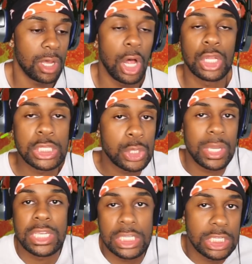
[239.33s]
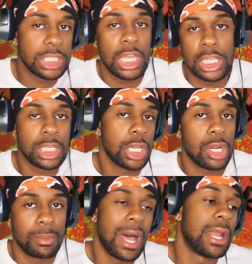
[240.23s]
alterations done to
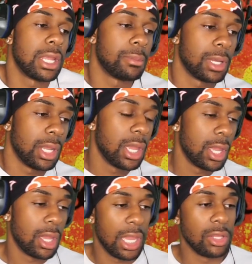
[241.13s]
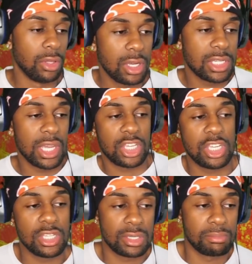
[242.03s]
her body, but it looks like
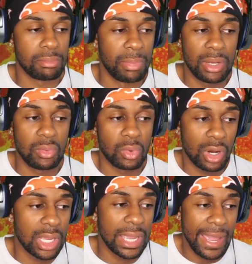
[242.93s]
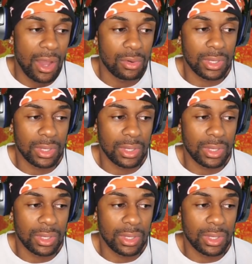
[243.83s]
she's been working out.